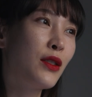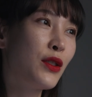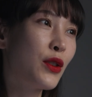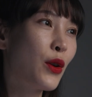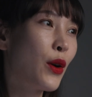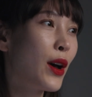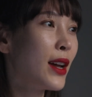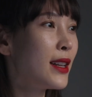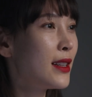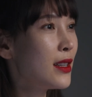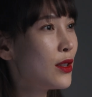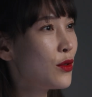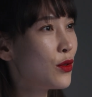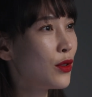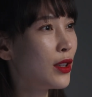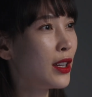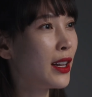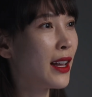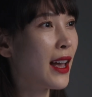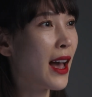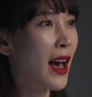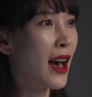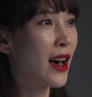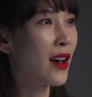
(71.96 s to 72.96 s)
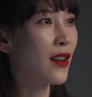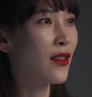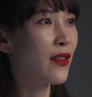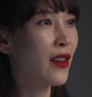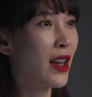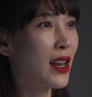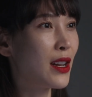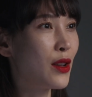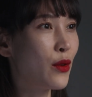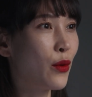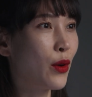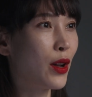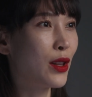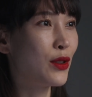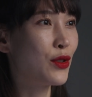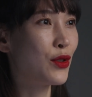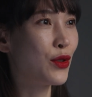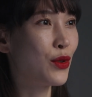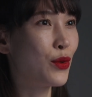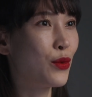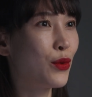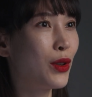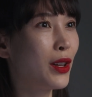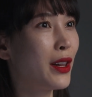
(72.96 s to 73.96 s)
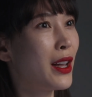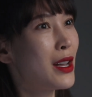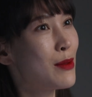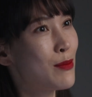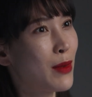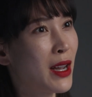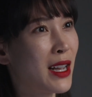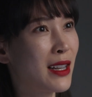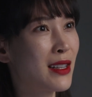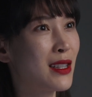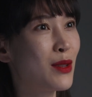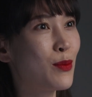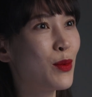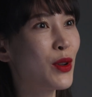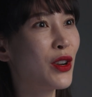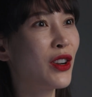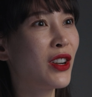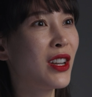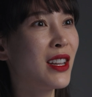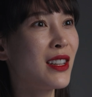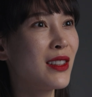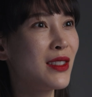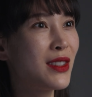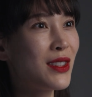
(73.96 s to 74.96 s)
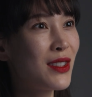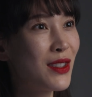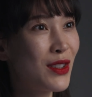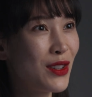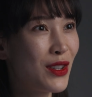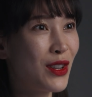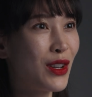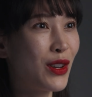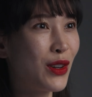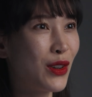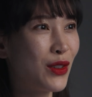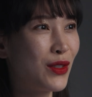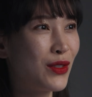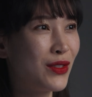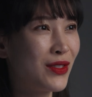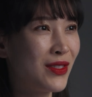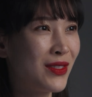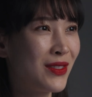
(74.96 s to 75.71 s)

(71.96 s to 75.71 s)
So I didn't really have anyone to relate my experience to.